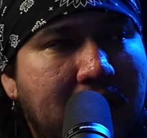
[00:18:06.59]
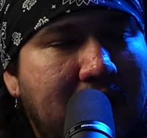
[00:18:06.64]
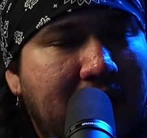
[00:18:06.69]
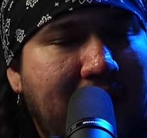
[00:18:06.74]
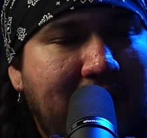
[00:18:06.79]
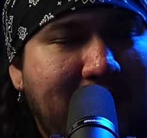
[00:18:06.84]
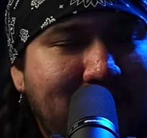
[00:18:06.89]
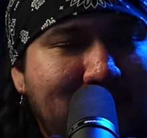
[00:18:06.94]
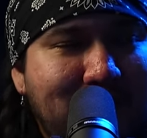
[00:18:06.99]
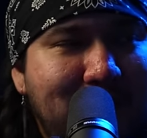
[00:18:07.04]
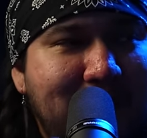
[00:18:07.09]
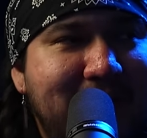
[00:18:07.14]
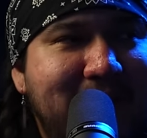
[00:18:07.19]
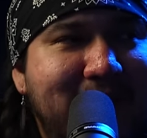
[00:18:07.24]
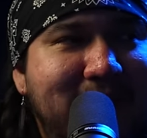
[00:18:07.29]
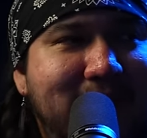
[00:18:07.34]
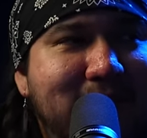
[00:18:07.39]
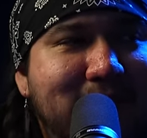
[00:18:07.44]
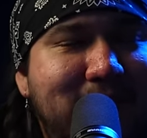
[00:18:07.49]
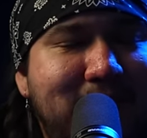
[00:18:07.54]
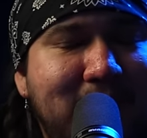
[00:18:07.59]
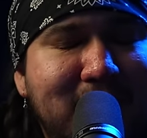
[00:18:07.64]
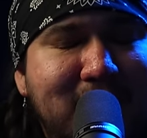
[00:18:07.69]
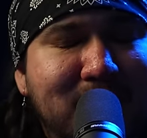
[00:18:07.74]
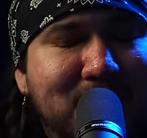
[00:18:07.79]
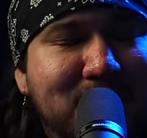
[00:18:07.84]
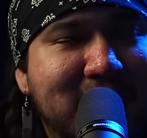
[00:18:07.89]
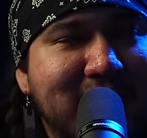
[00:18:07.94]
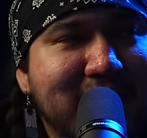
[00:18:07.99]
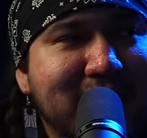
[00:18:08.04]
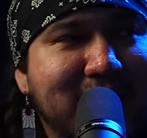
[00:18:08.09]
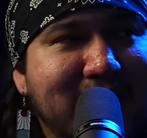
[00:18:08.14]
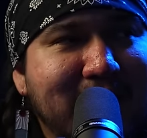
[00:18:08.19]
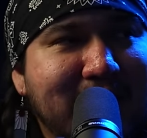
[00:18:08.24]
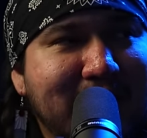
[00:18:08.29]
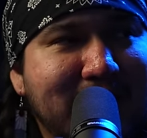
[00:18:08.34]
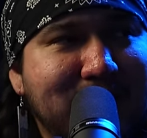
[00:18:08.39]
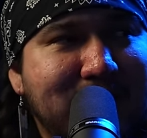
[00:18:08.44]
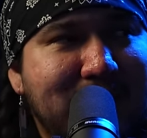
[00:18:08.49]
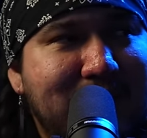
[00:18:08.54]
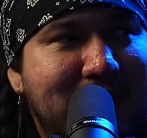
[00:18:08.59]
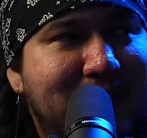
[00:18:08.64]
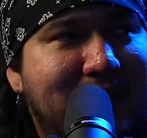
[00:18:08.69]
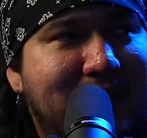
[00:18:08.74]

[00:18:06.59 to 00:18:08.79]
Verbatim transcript: I hope I didn't fuck up the alignment.